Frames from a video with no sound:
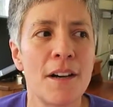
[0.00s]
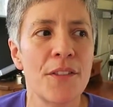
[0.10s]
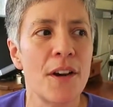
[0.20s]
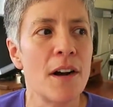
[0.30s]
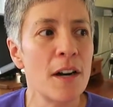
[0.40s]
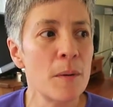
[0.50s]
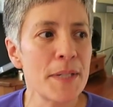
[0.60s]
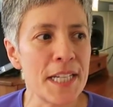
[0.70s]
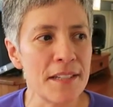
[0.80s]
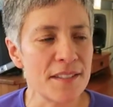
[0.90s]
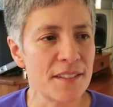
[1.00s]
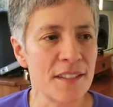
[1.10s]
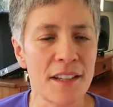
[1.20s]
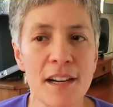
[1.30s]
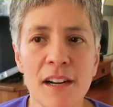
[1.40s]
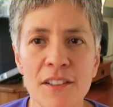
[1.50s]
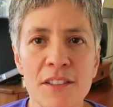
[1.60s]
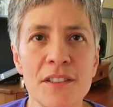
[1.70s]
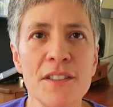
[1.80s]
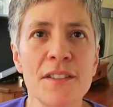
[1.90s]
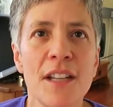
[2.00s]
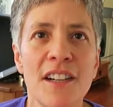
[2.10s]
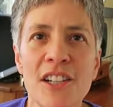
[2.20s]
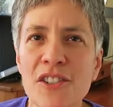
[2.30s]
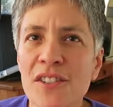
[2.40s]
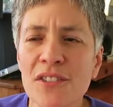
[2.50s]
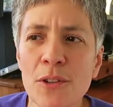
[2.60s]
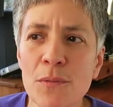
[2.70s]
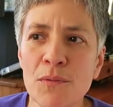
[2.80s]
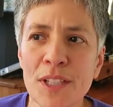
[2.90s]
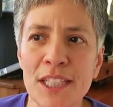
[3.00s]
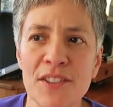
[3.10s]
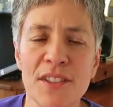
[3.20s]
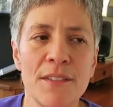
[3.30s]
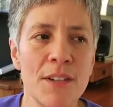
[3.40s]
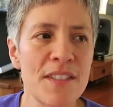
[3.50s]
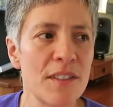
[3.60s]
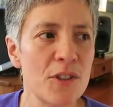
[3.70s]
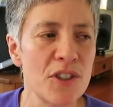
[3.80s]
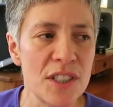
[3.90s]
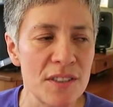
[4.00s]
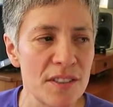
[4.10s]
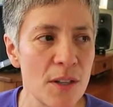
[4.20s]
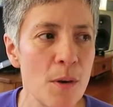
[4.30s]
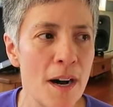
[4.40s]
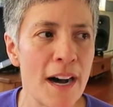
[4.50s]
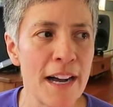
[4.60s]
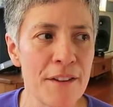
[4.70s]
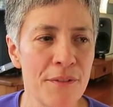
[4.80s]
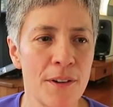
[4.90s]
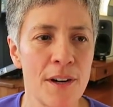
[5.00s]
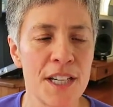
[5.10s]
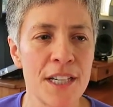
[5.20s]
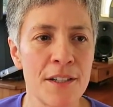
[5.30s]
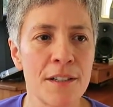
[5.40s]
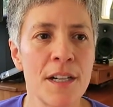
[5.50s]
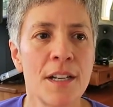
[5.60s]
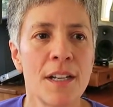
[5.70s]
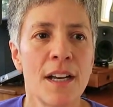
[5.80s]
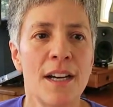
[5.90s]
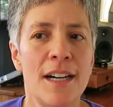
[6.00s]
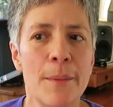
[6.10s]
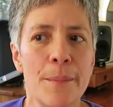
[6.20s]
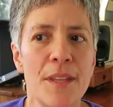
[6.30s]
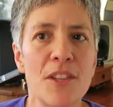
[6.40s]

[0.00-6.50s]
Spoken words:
The harmonies and the colors are so rich, the resolution is so high for our ear that